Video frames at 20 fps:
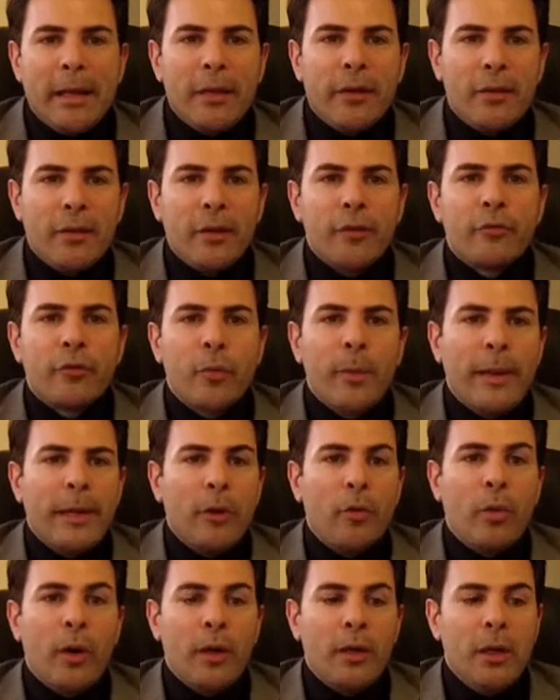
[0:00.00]
anything from
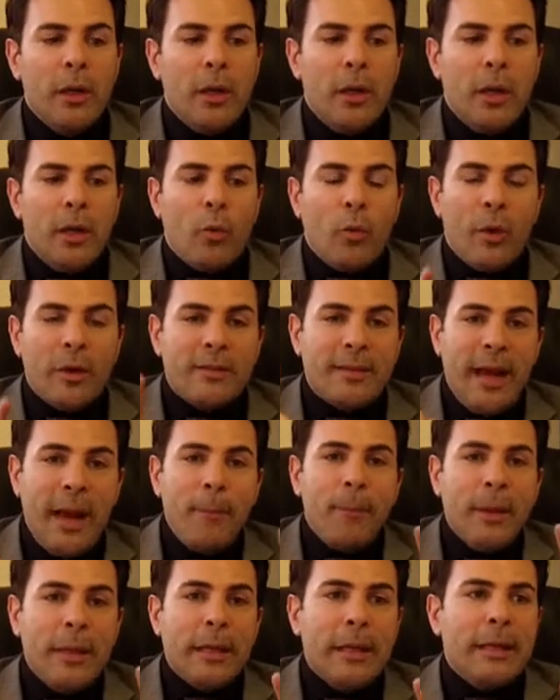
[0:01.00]
anyone. What's
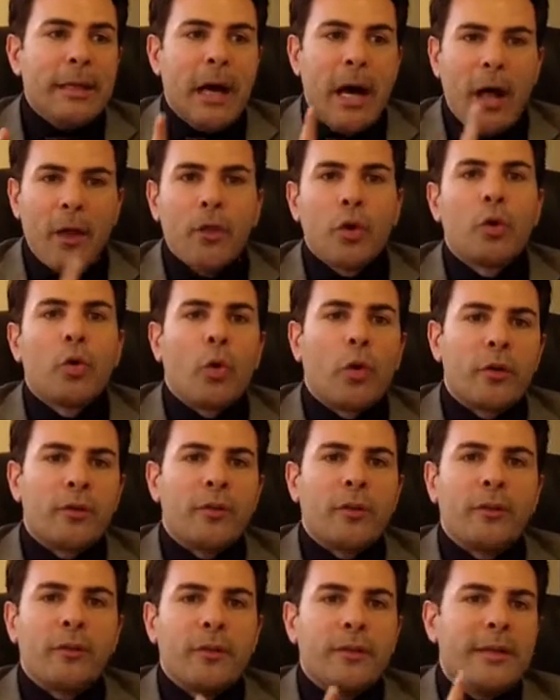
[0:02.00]
happening in other
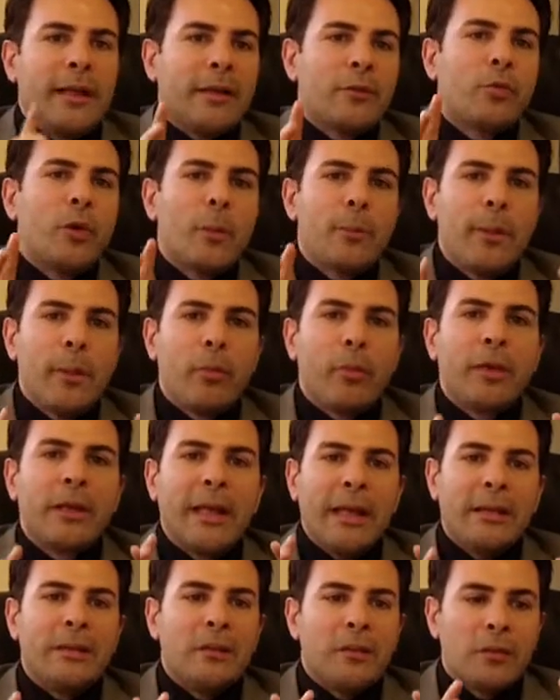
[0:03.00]
courses, and that's why people
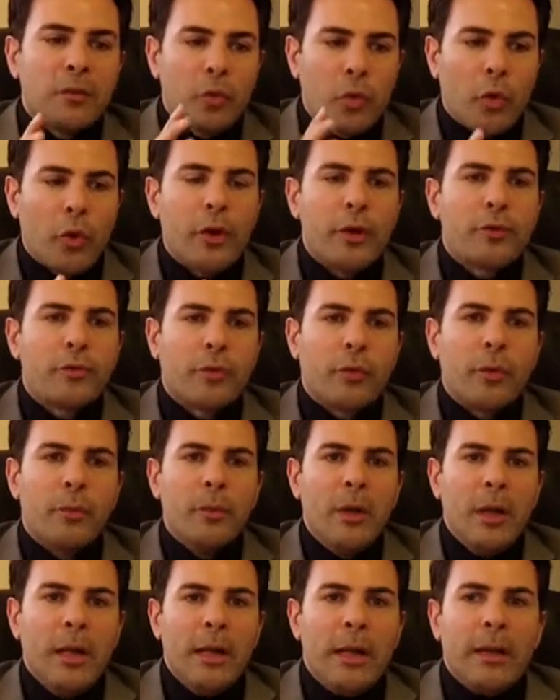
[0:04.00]
get discouraged
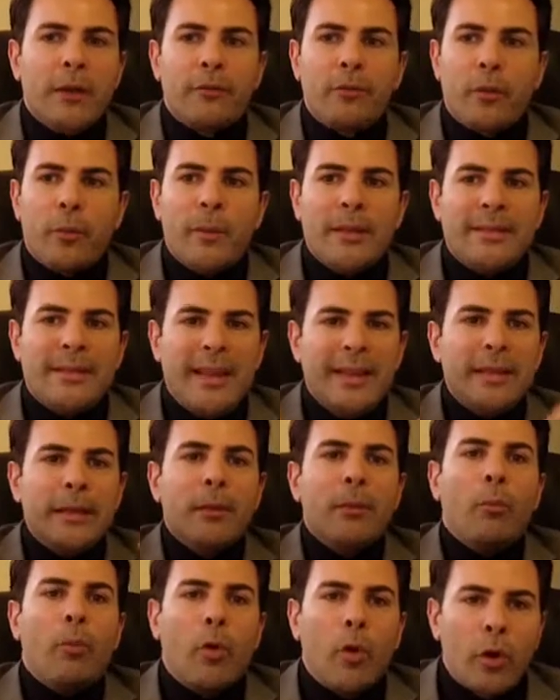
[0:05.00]
from
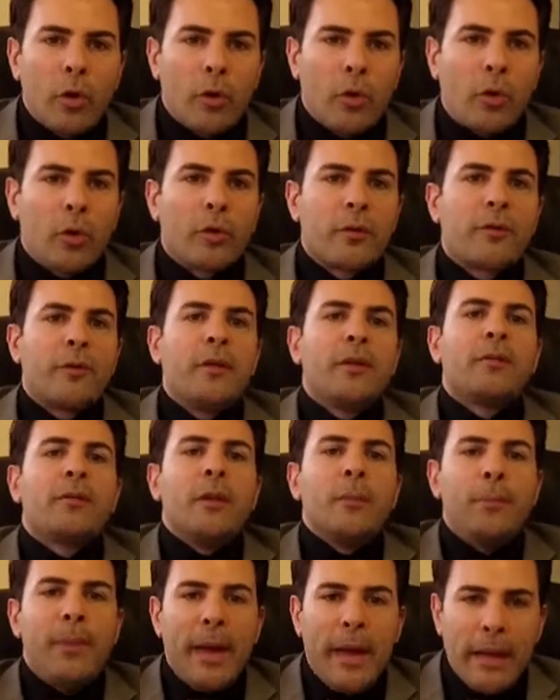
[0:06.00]
attending more courses
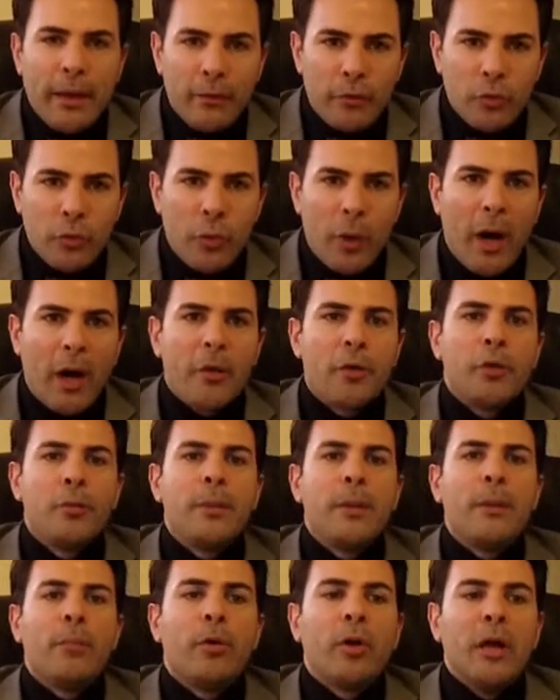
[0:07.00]
and paying to other
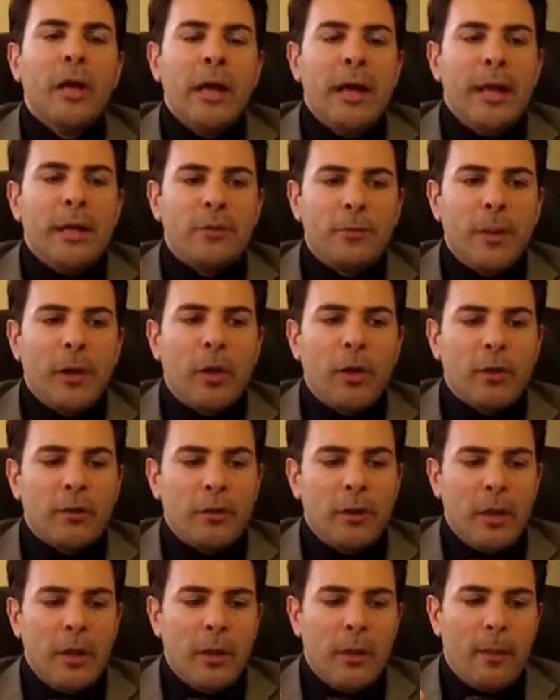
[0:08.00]
people. It's
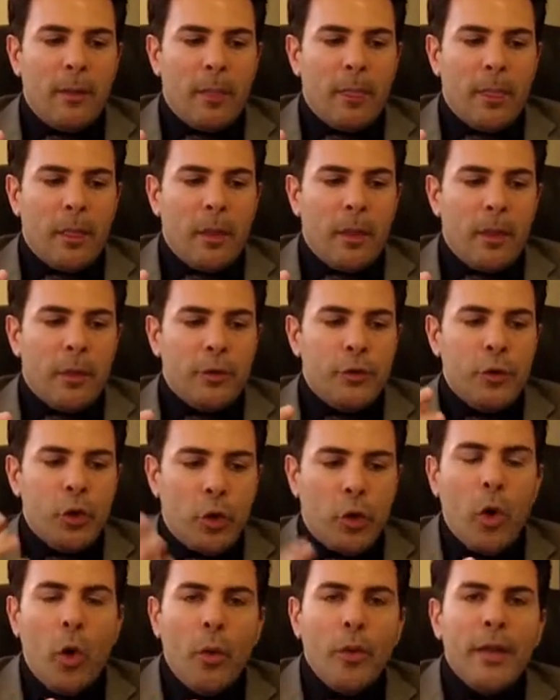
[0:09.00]
because
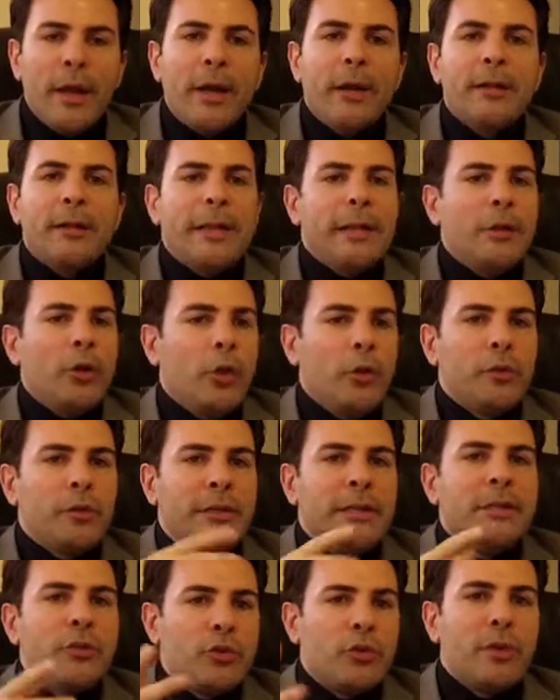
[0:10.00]
you go there and they
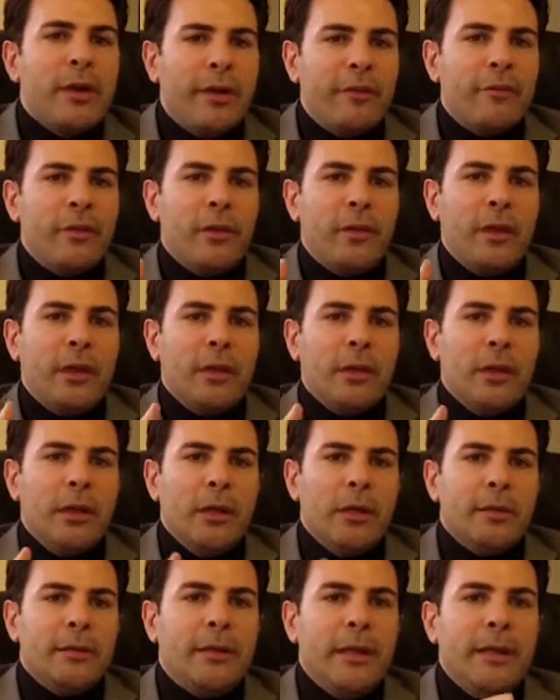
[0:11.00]
don't teach you everything.
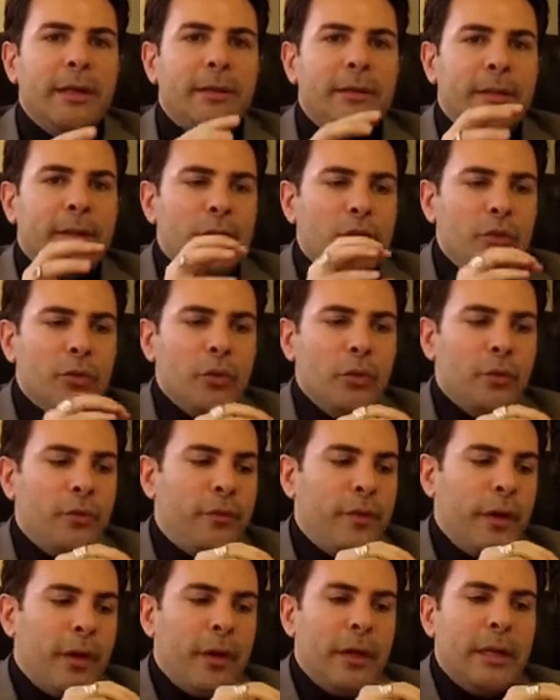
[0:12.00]
They teach you
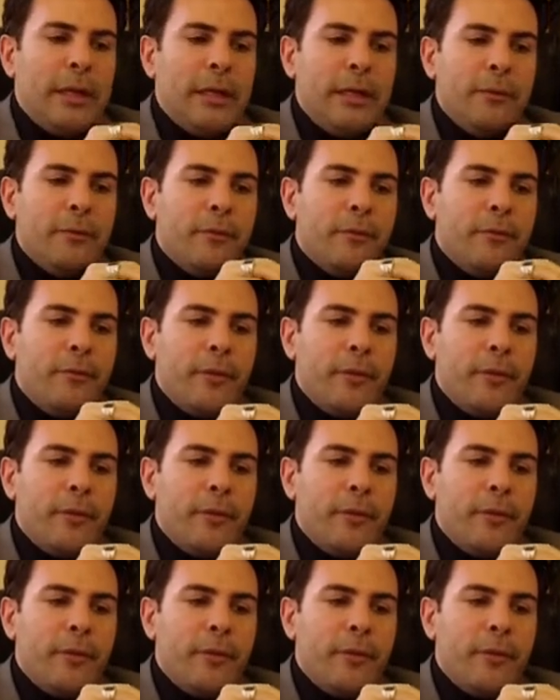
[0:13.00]
very